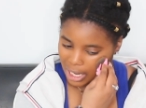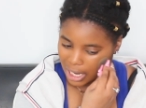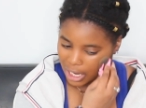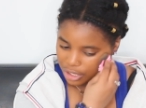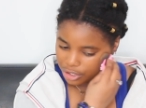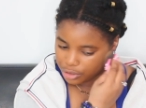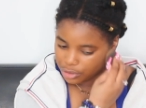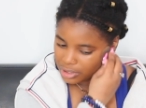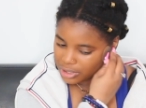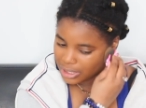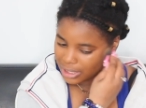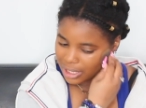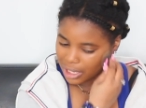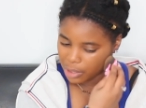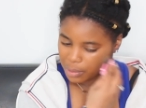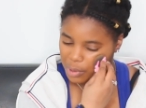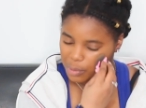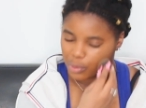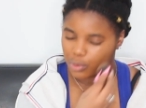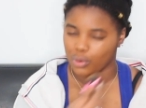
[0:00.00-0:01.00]
I know there's a
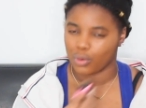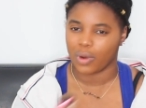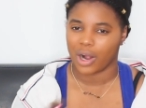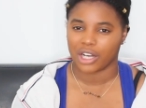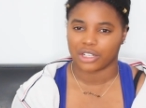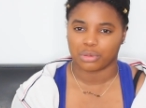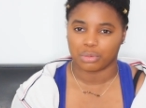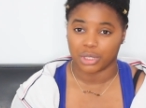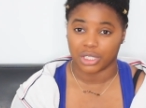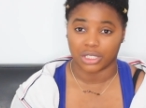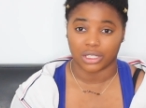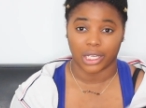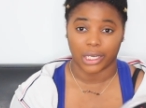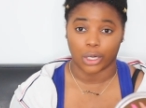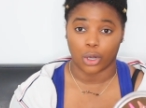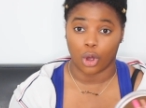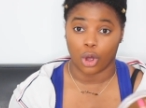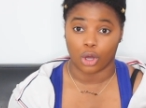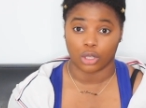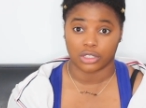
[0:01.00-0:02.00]
lot of people who watch me in
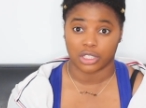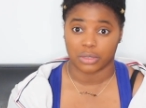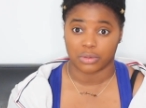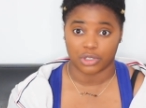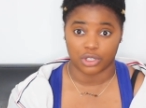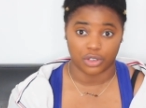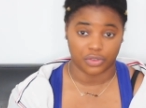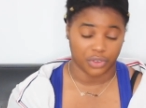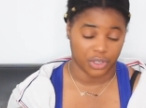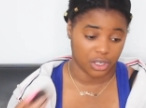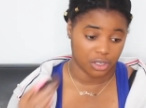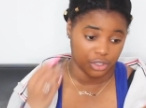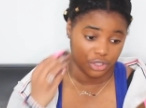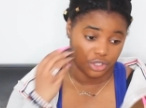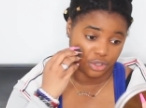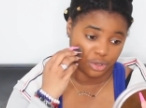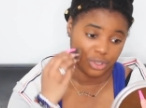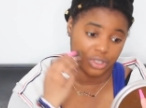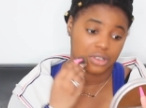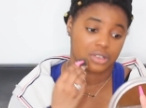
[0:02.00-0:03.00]
like all types of different
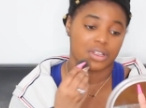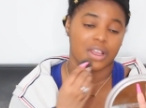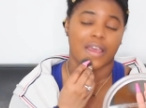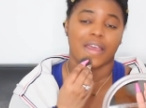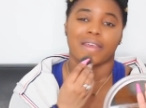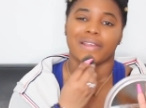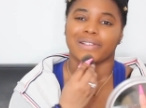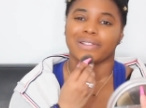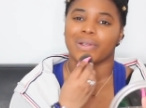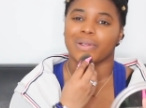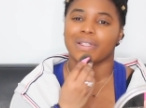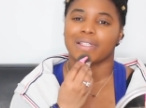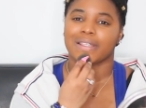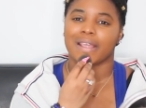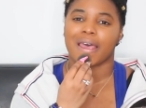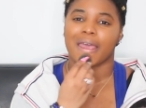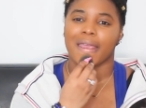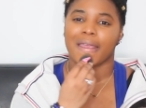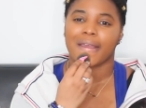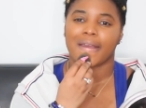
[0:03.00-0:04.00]
countries. So it's
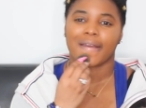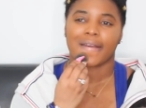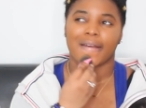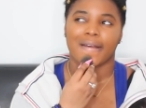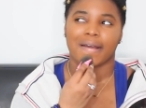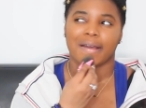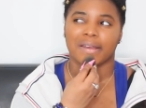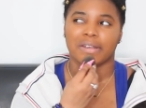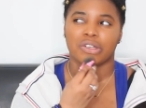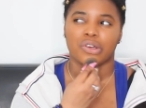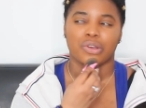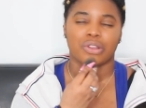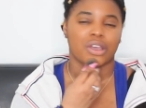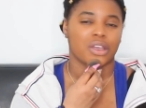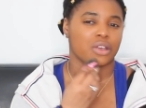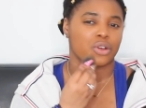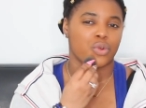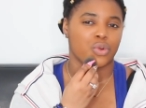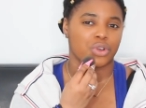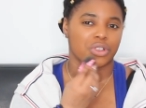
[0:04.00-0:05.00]
like I know
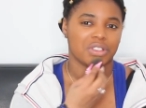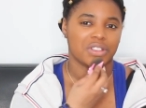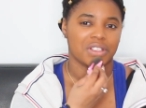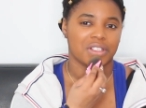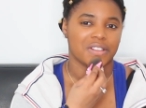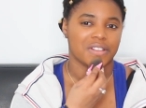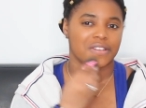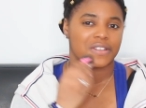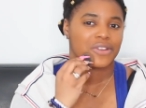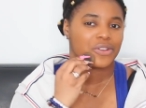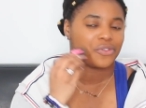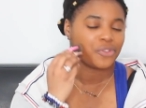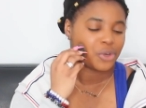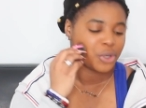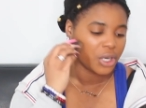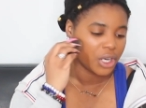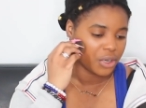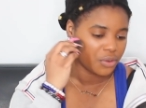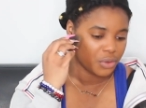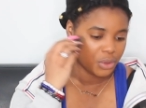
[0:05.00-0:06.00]
that quarantine is
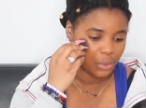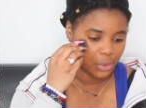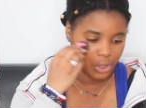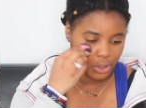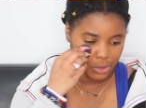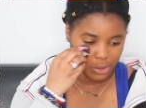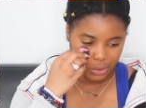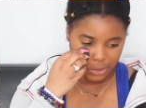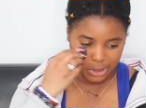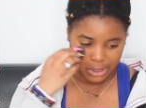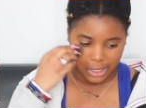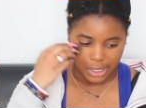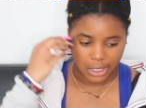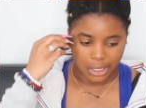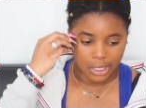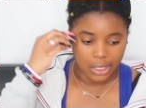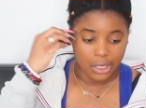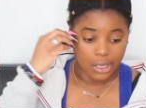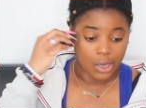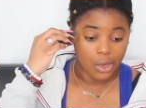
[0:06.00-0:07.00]
different everywhere. So it's
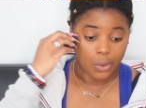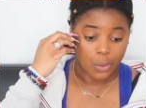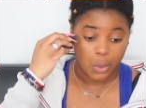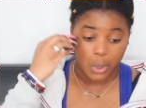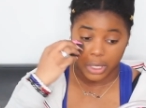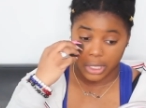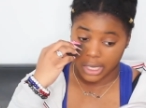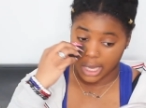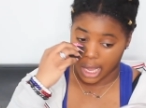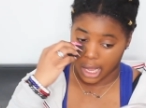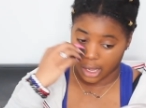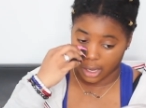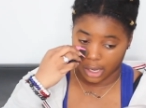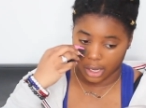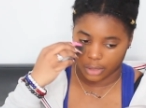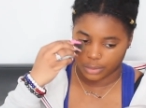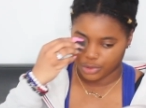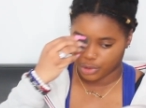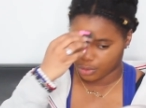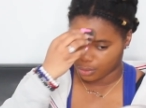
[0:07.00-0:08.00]
like, what are
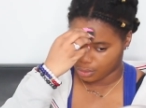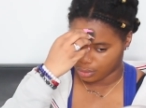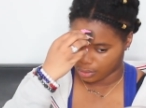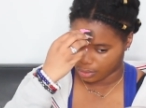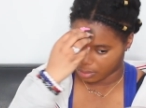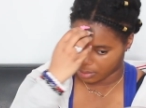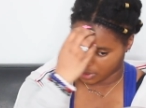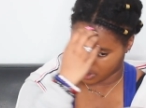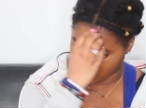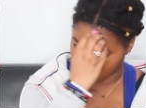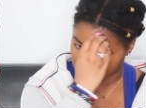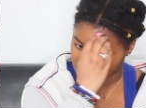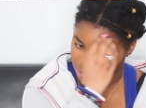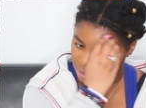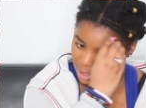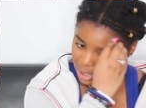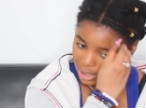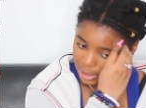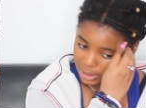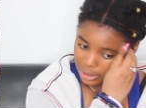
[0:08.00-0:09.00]
y'all up to? Because
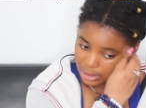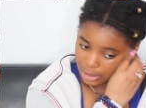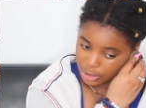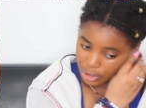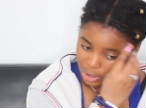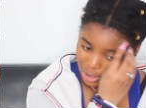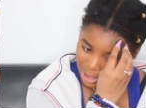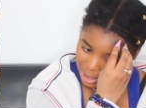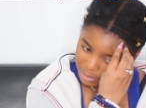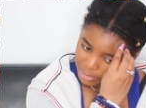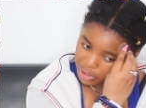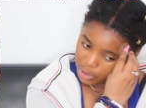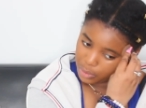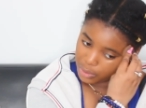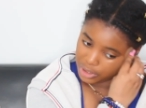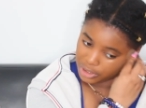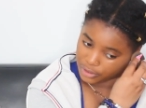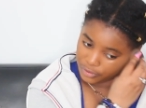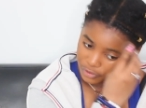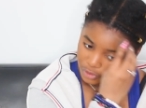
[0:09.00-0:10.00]
honestly, all I've been
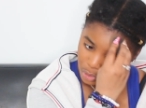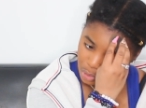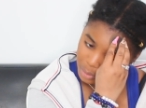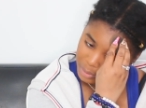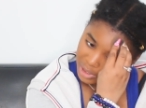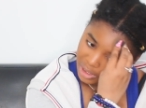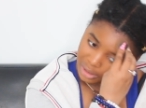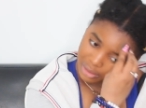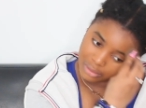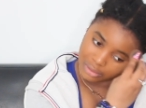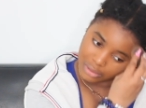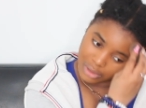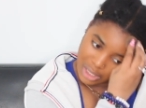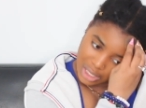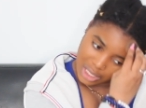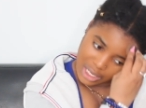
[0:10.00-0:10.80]
doing is filming,